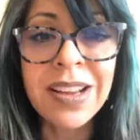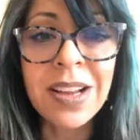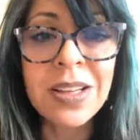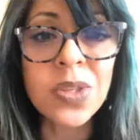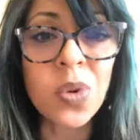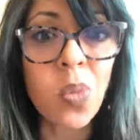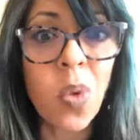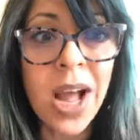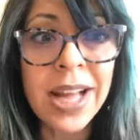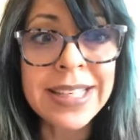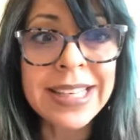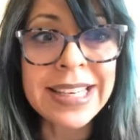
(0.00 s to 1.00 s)
So
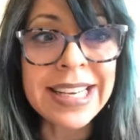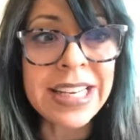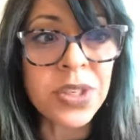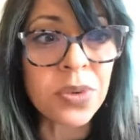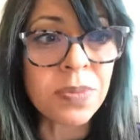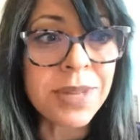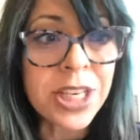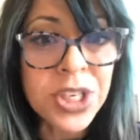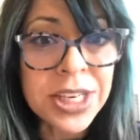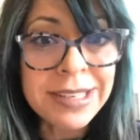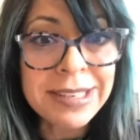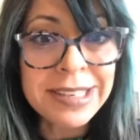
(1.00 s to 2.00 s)
what is your
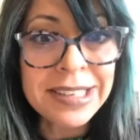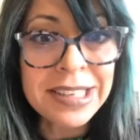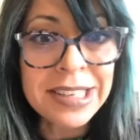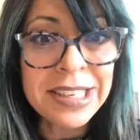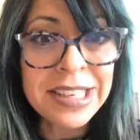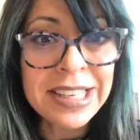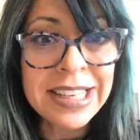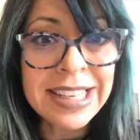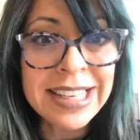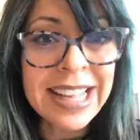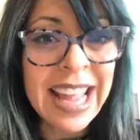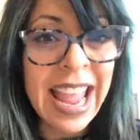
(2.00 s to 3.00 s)
mission?
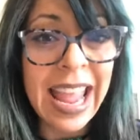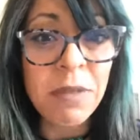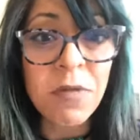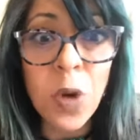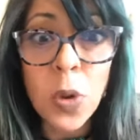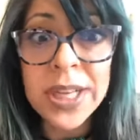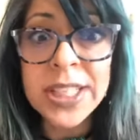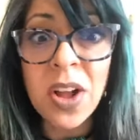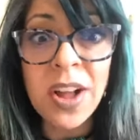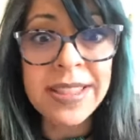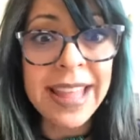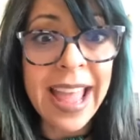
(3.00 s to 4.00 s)
And focus
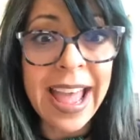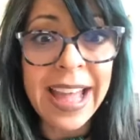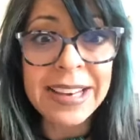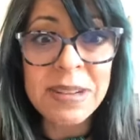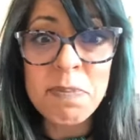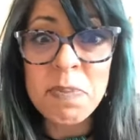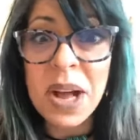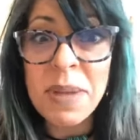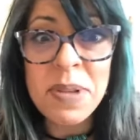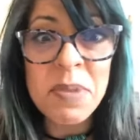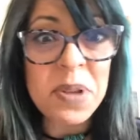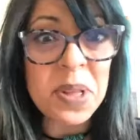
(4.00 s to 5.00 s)
on that. Pump
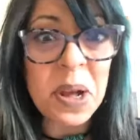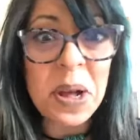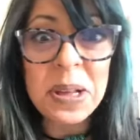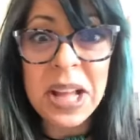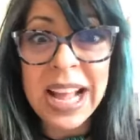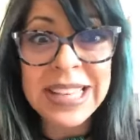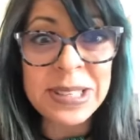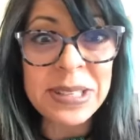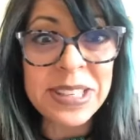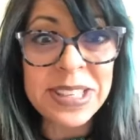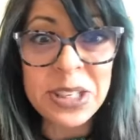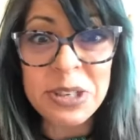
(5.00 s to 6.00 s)
it with all kinds of
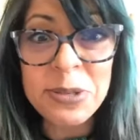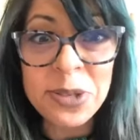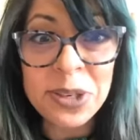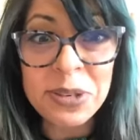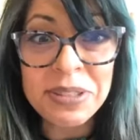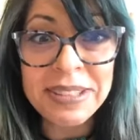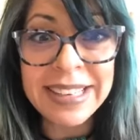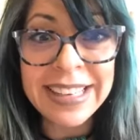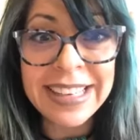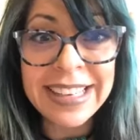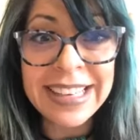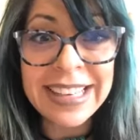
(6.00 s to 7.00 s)
good juju
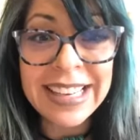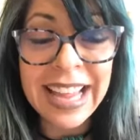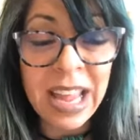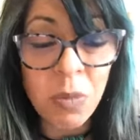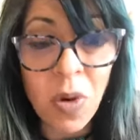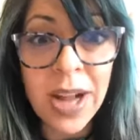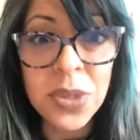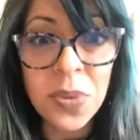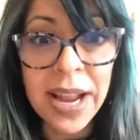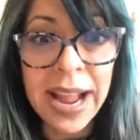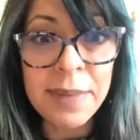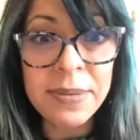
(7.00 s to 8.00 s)
and watch what
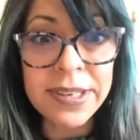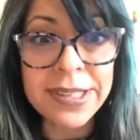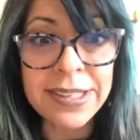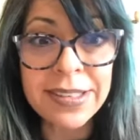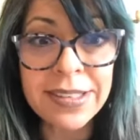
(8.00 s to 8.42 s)
happens.